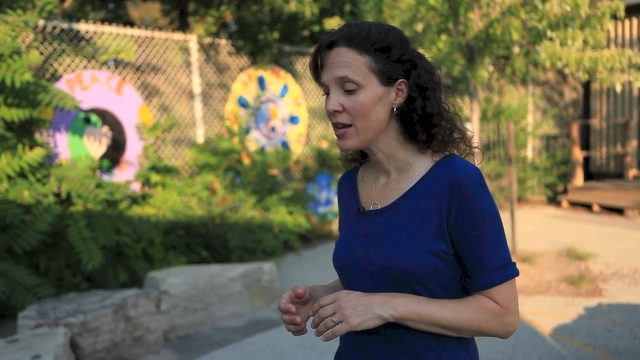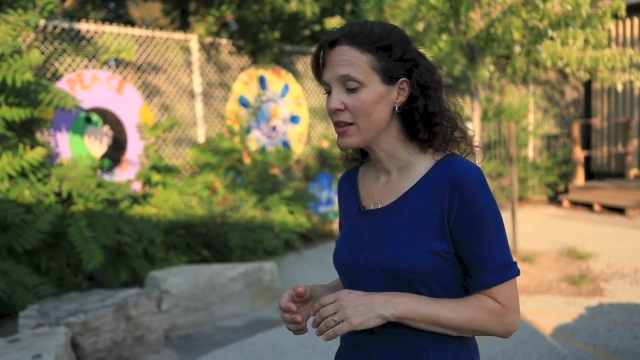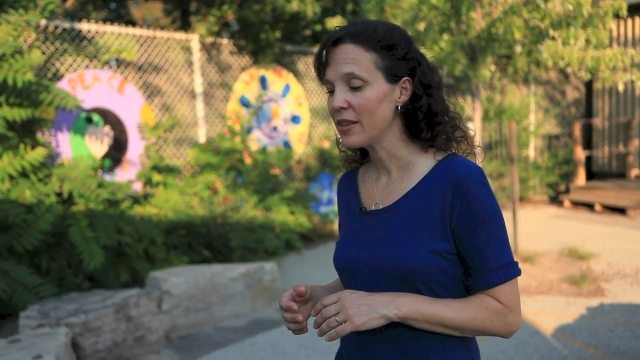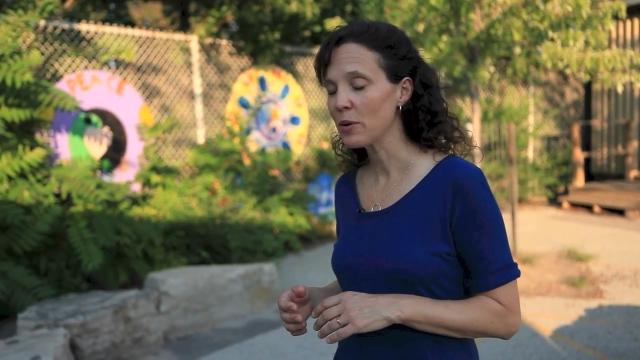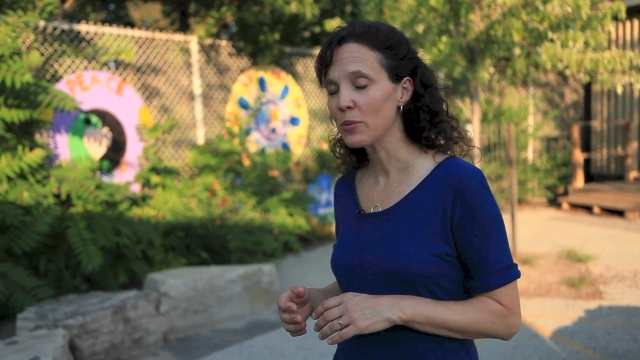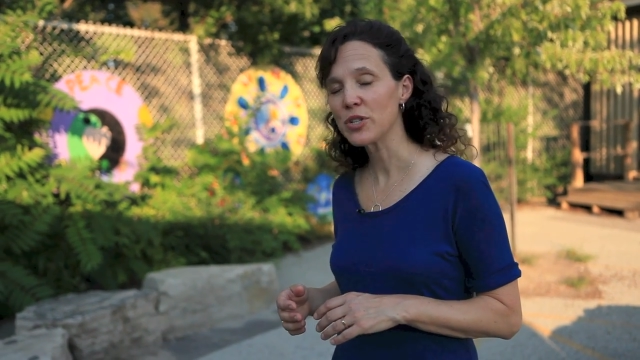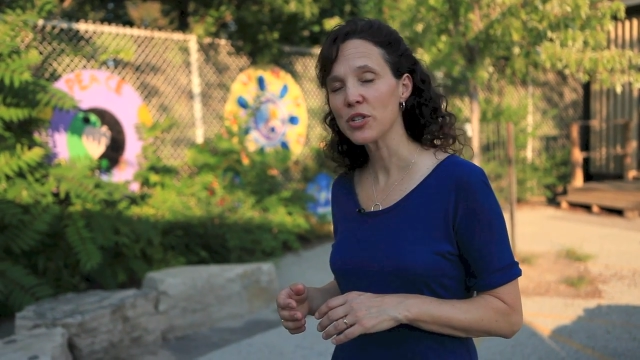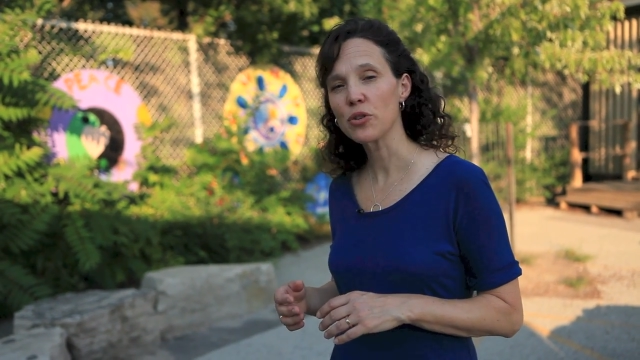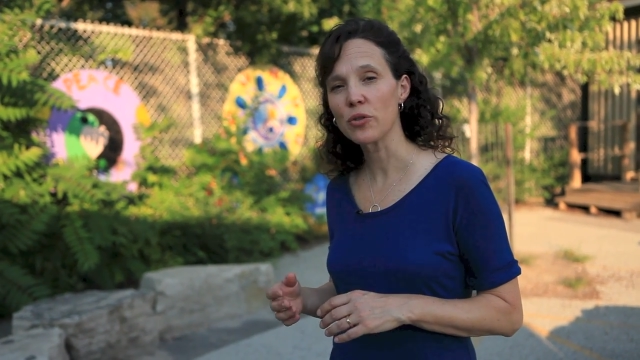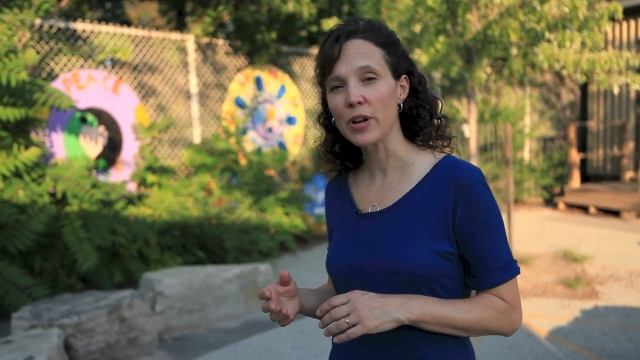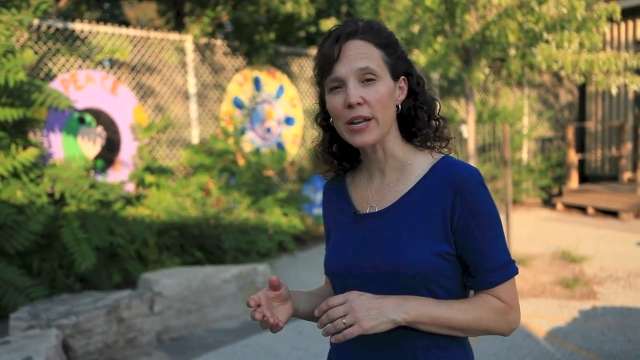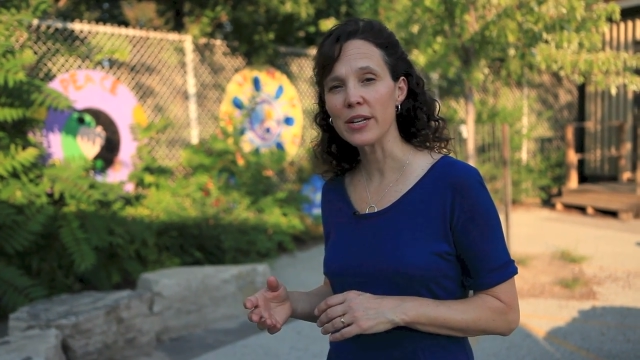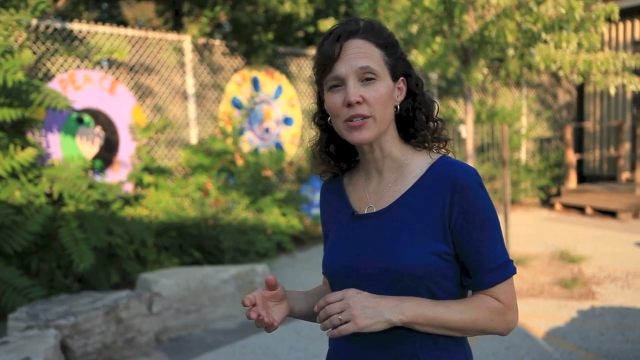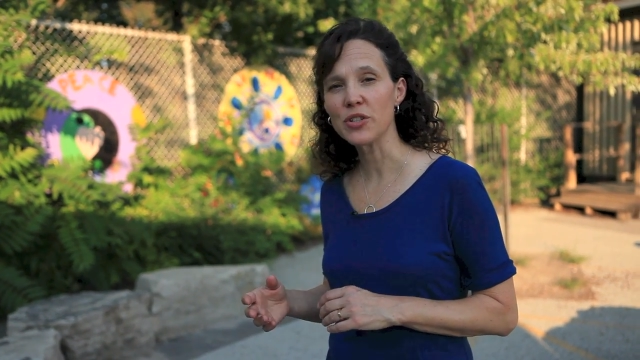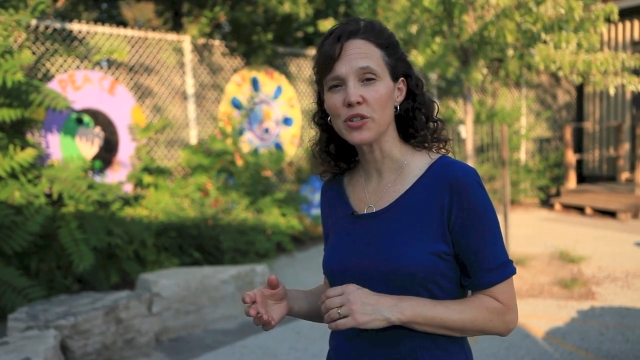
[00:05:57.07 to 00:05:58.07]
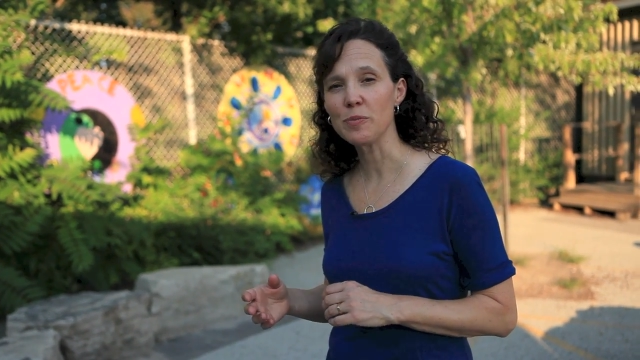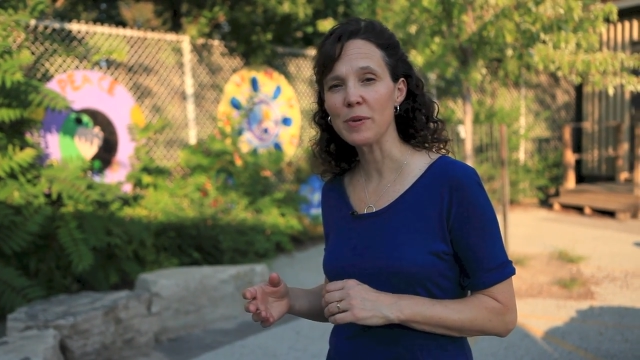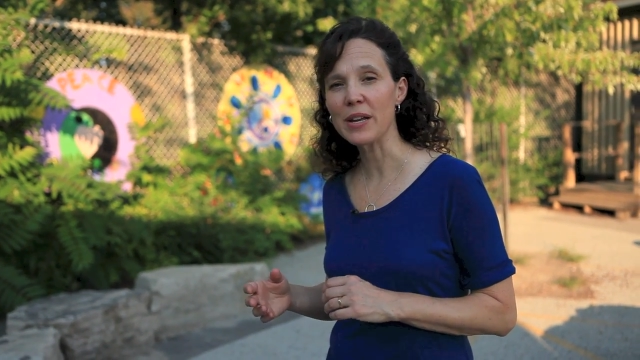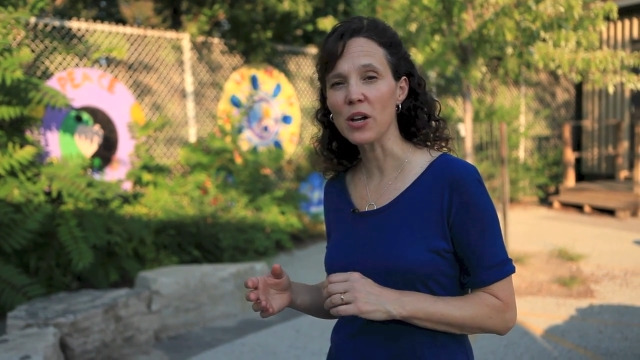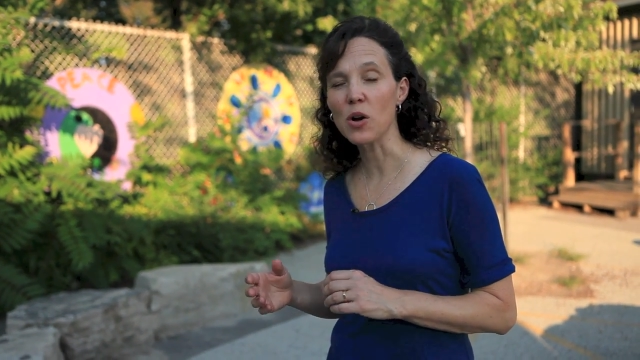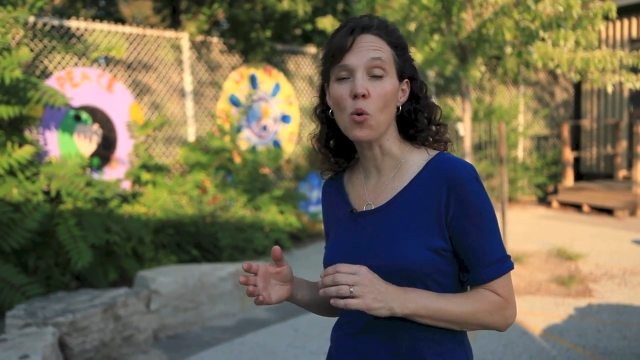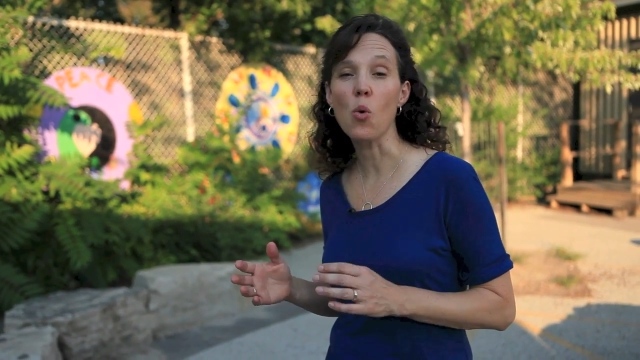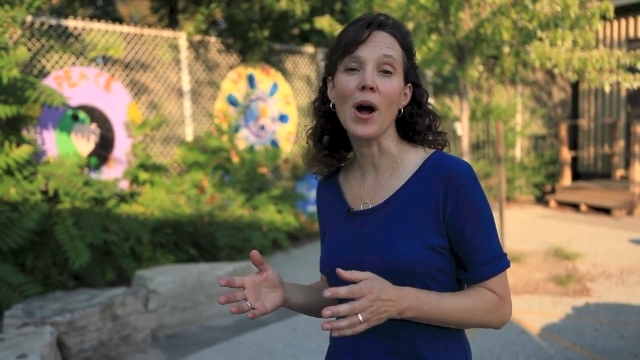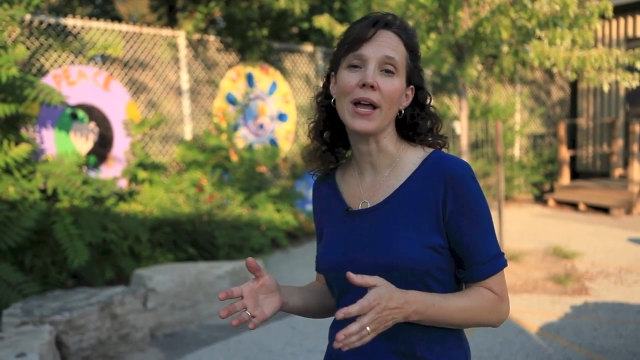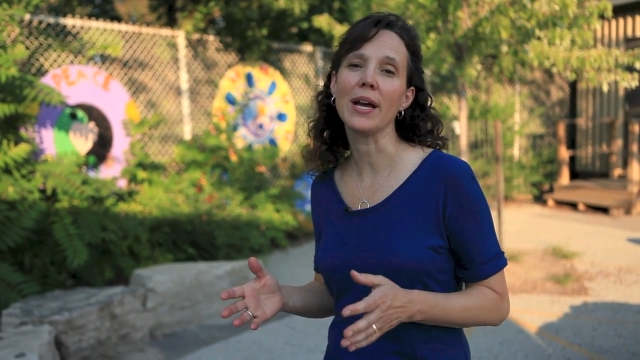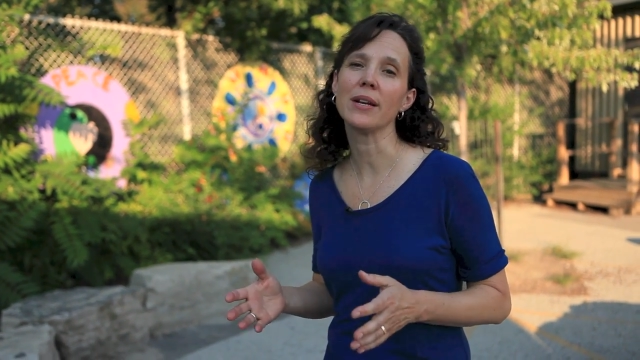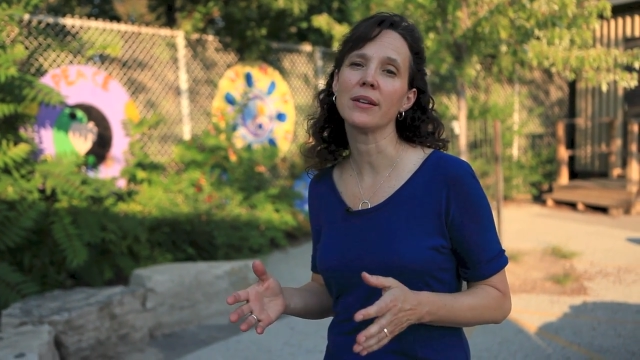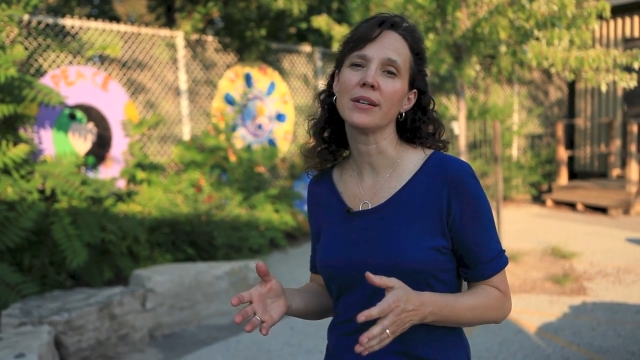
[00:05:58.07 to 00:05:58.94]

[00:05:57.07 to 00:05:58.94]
that was created to make a quiet,